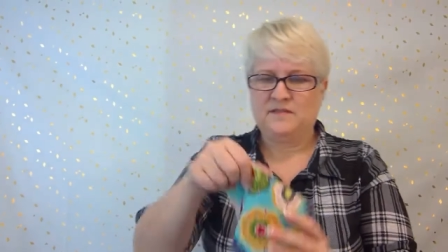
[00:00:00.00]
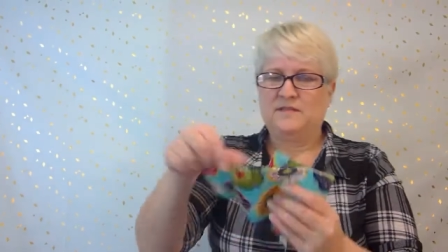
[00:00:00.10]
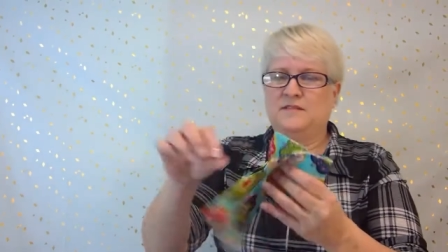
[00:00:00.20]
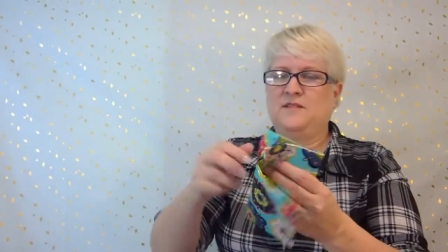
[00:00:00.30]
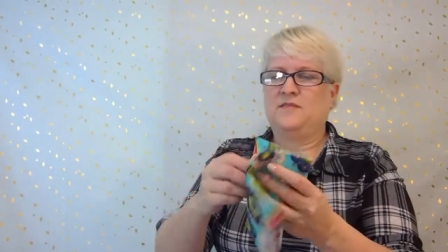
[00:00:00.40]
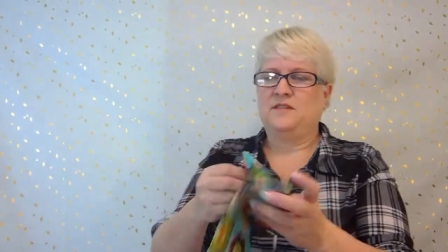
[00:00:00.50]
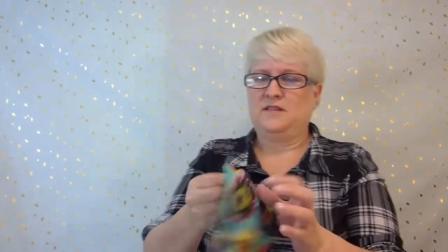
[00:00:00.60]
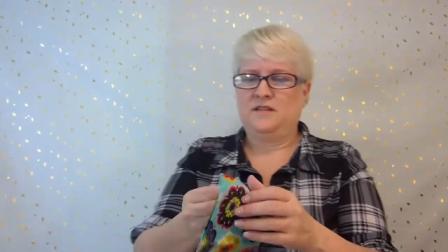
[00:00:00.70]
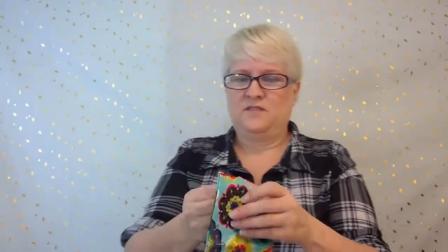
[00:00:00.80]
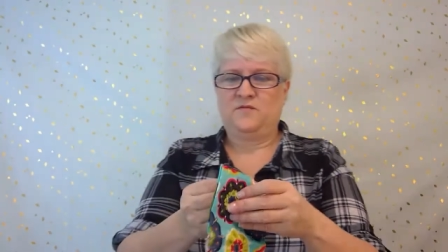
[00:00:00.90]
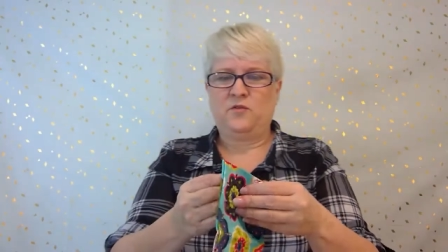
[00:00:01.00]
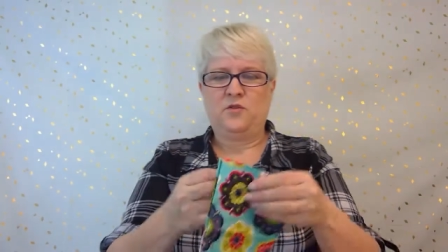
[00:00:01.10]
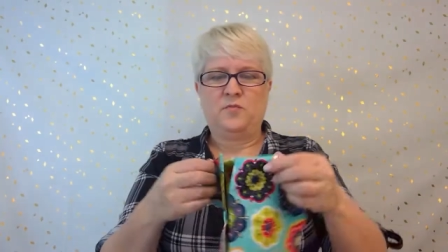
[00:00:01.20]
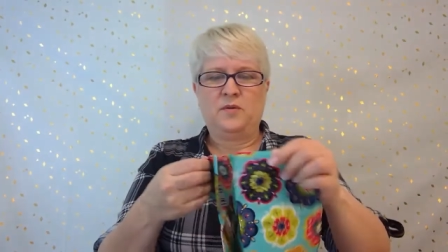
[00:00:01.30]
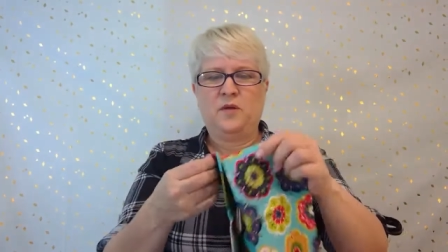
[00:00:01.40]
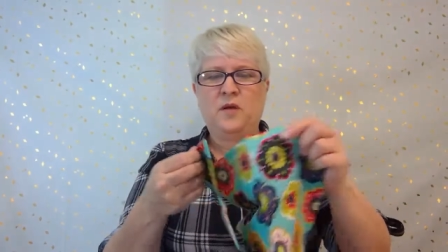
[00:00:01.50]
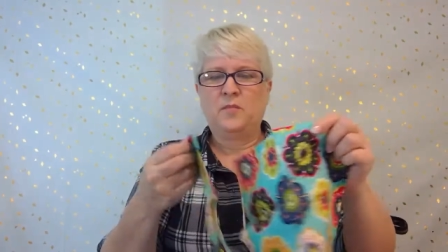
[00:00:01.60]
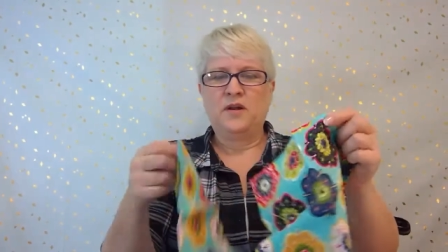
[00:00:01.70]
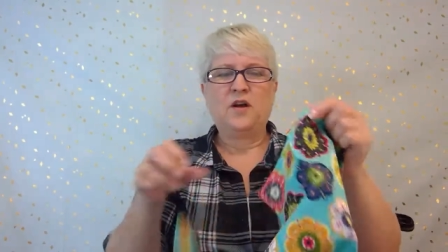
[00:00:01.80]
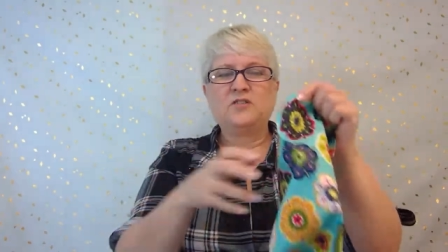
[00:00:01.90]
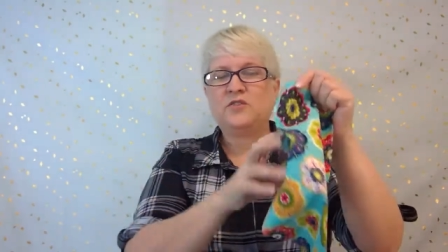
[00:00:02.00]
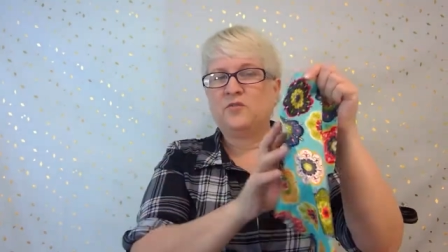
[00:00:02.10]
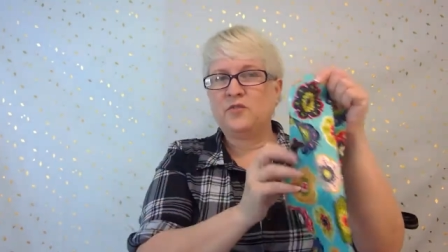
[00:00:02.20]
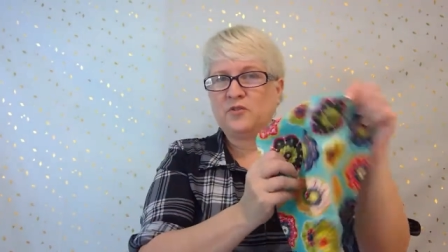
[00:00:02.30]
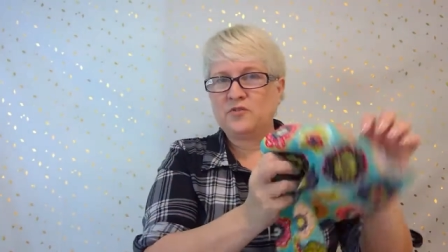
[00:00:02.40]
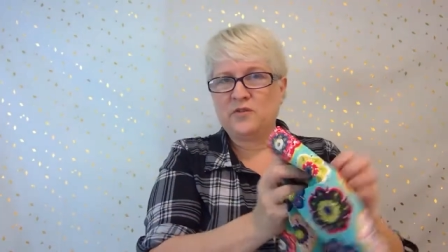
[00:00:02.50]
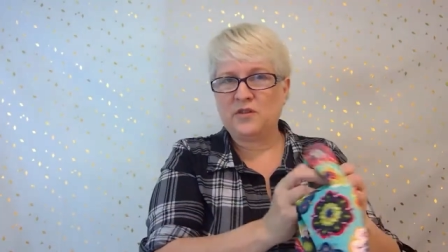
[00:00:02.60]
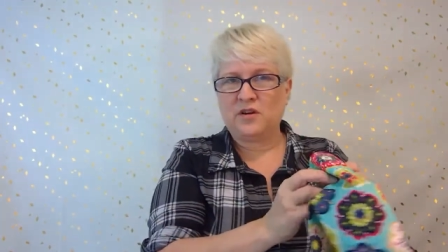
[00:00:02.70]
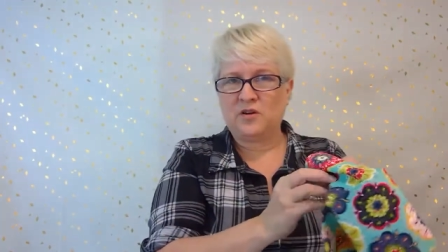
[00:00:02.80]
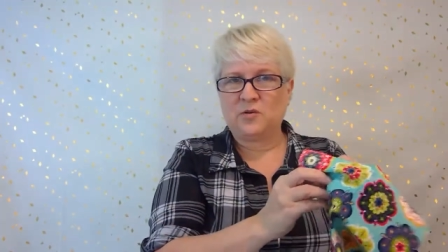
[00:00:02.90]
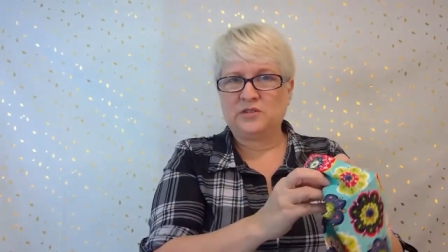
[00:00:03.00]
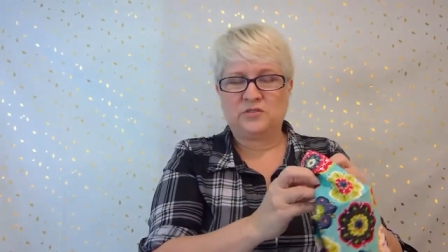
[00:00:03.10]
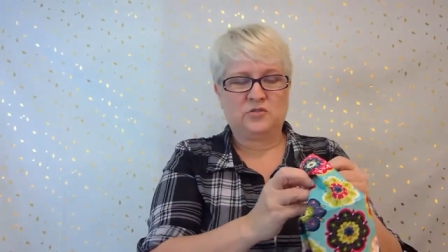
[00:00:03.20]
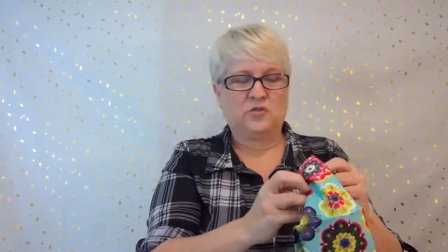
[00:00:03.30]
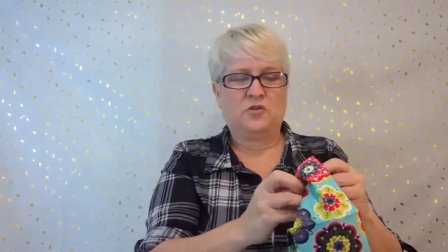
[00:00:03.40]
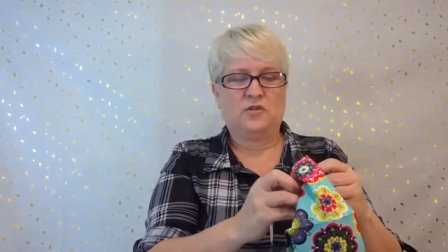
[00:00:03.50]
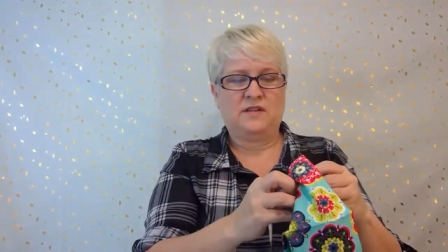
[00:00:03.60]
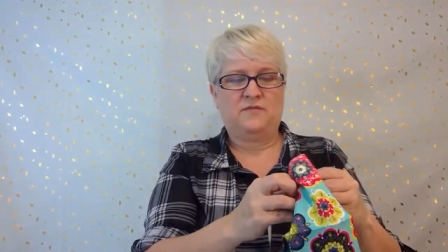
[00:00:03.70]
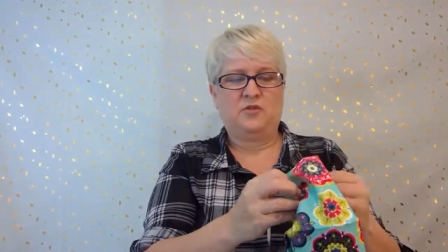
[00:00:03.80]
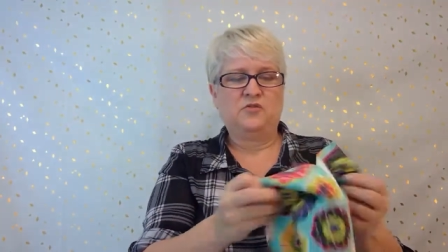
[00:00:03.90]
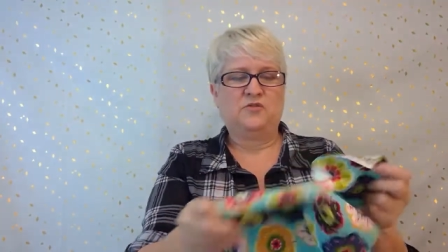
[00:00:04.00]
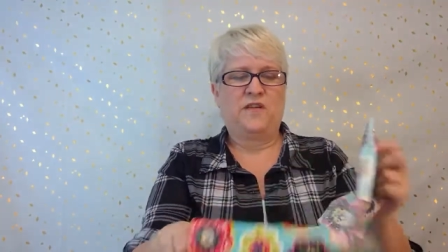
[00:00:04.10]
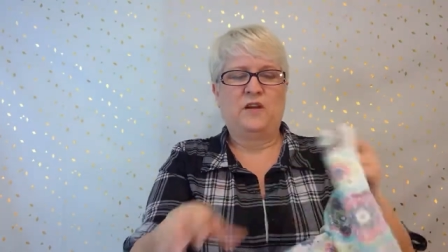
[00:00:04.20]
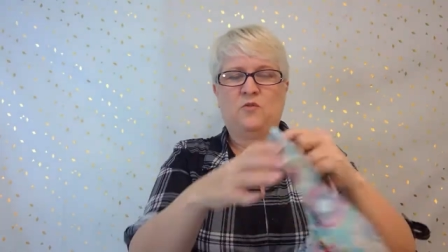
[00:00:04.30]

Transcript: because I want to see this full open. But also, for those of you that aren't quilters or never used fat